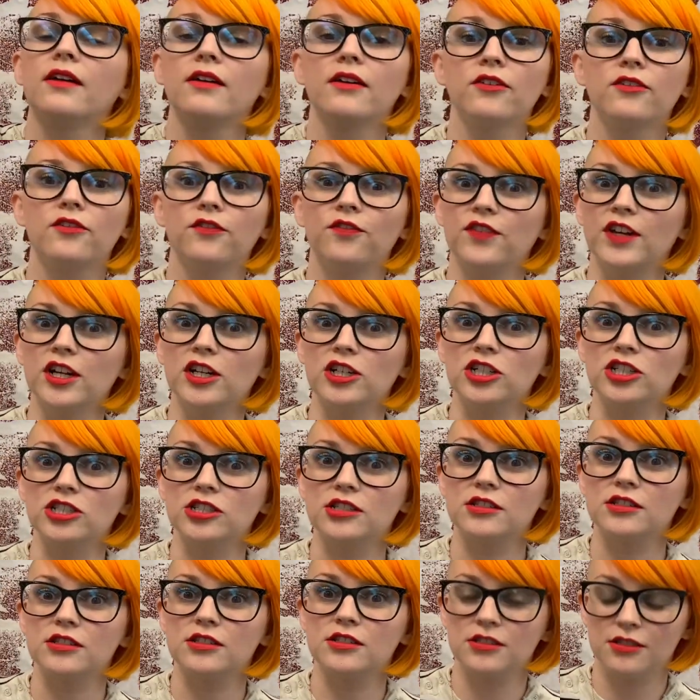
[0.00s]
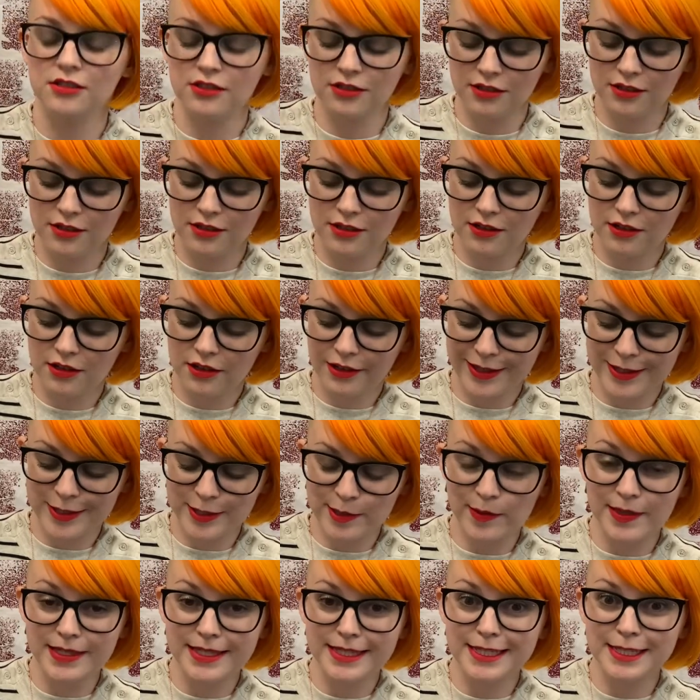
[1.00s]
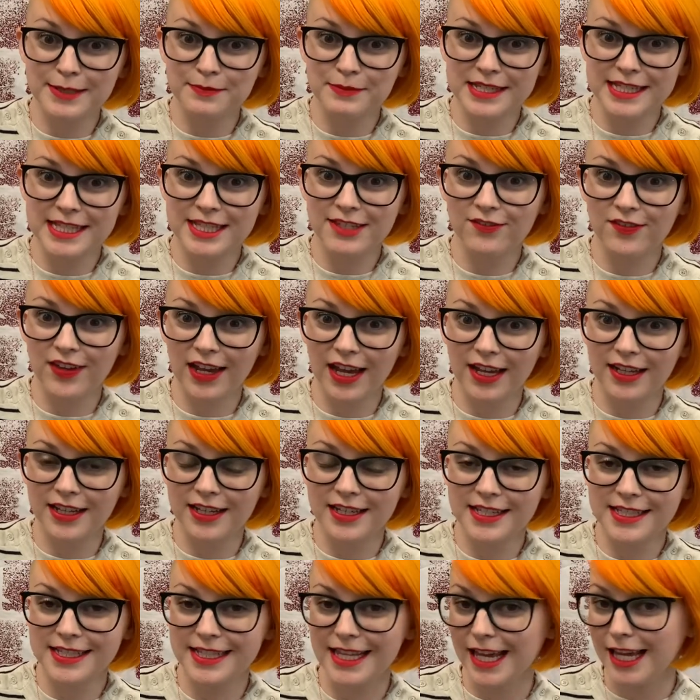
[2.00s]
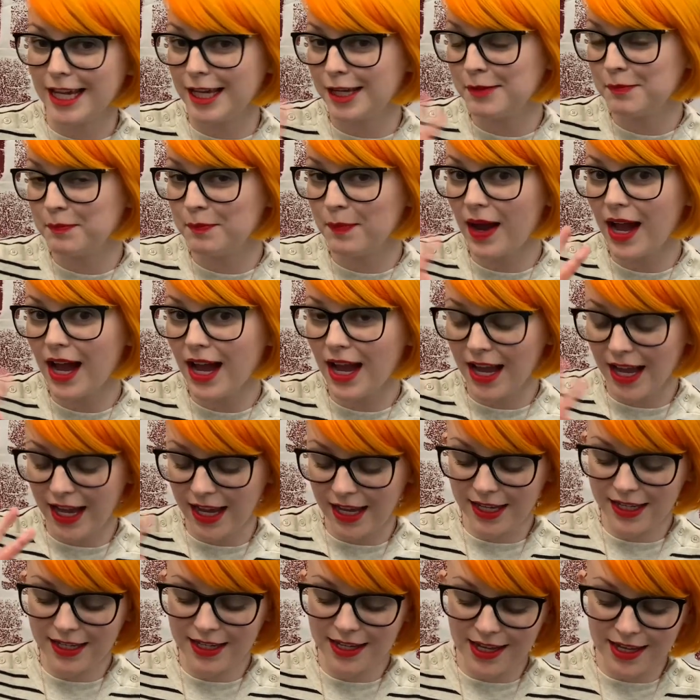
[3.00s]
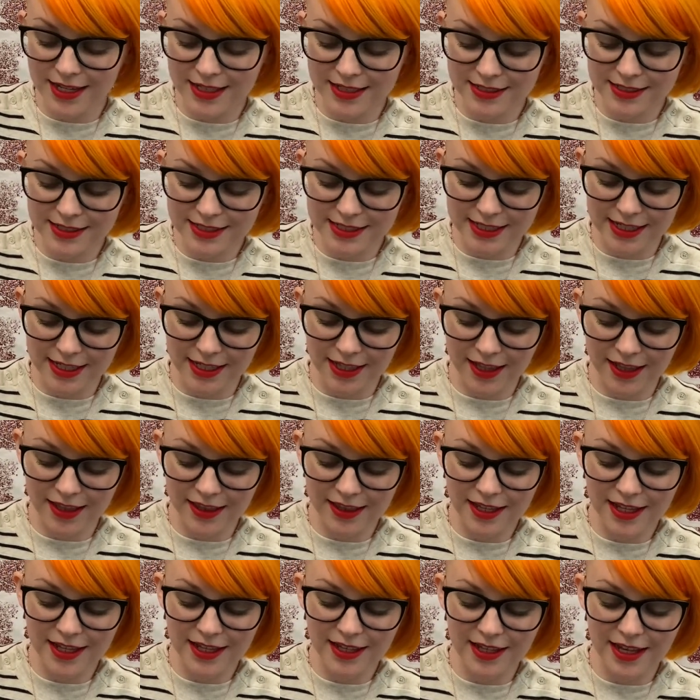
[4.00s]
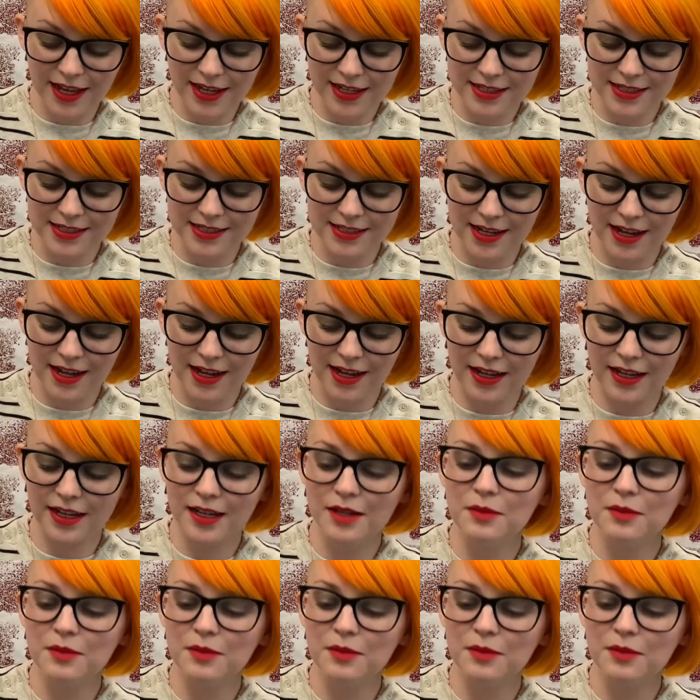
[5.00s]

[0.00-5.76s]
fierce. So this is Miss Savannah saying goodbye until next time.